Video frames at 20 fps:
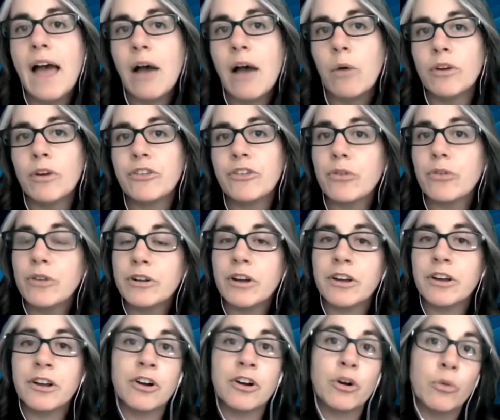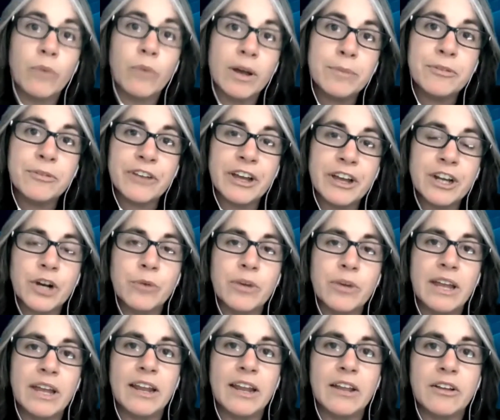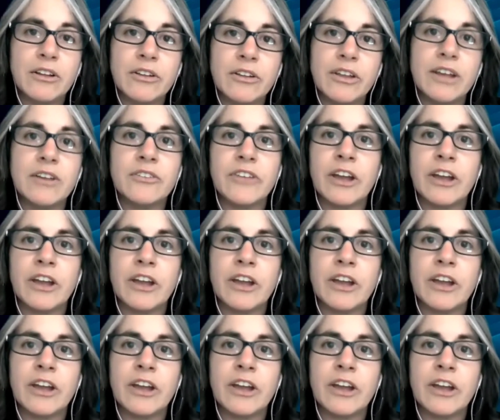What's going on our website? Are we getting clicks?